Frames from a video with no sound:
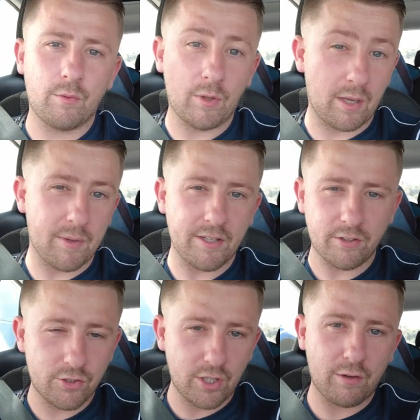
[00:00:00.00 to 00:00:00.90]
Well, I'm heading
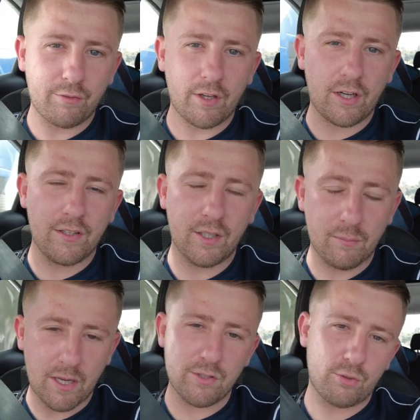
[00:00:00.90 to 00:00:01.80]
to Jaffa, and your
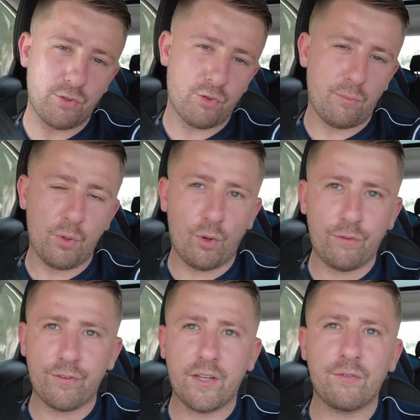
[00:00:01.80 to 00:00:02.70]
man's going to drop me off,
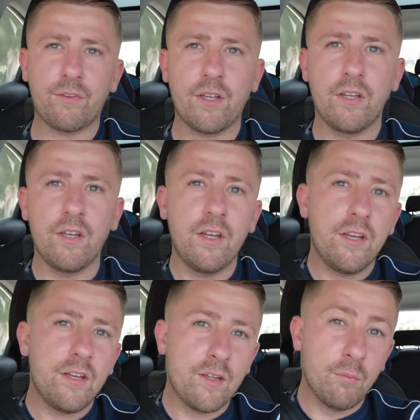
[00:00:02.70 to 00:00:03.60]
thankfully.
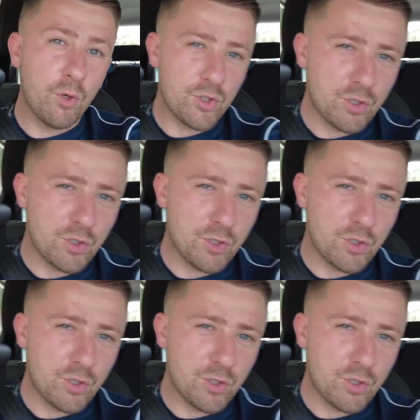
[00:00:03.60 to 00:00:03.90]
Motor's